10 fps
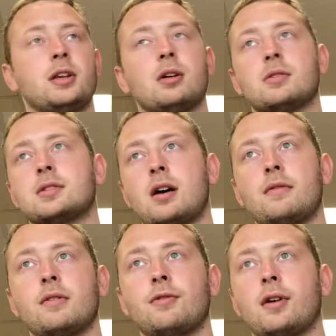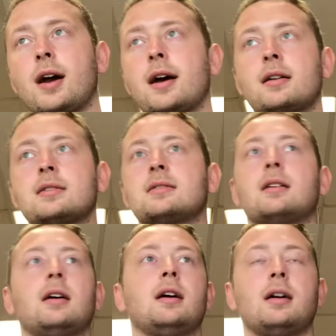solving for x,
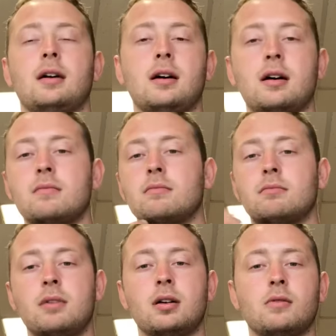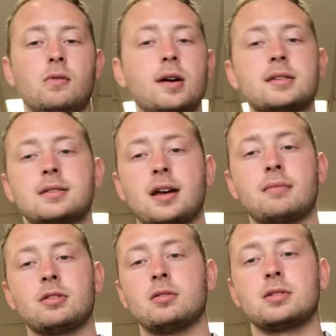one-step,
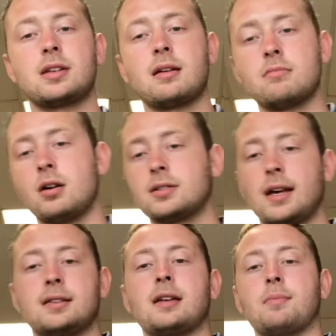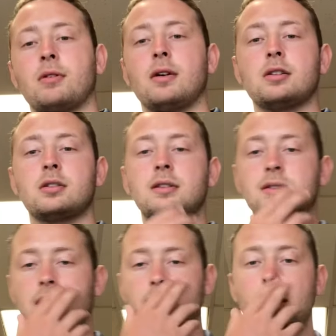two-step, multi-step equations,
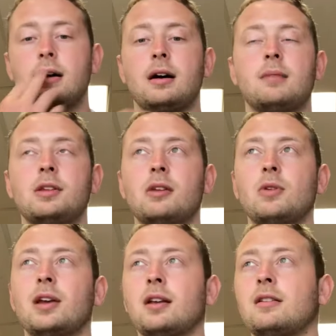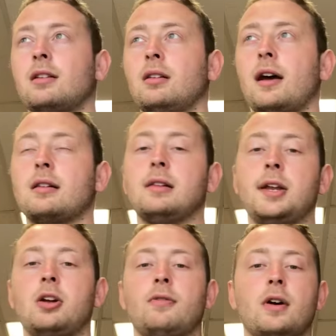and then we get into like
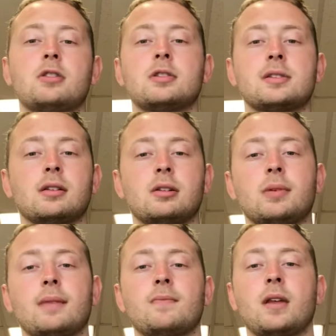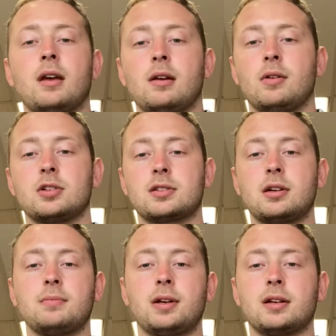linear functions a little bit, which is
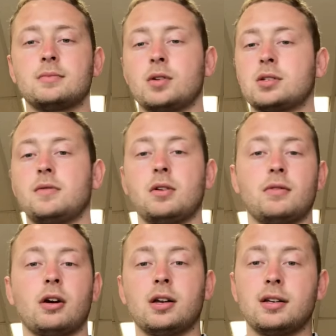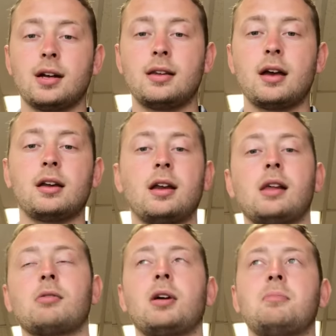good because most of you have already done that in
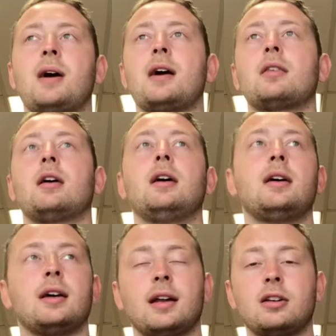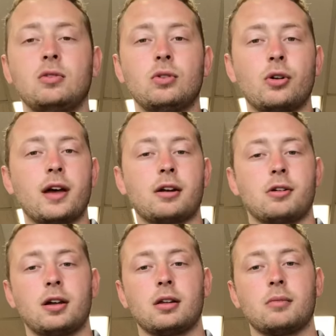8th grade math, and I do know that
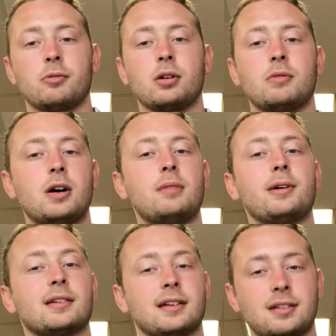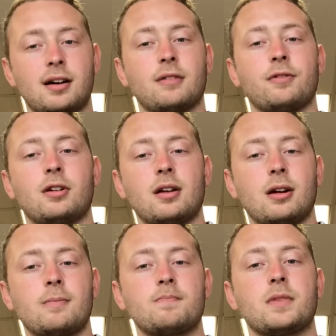curriculum really well because I taught it for a year.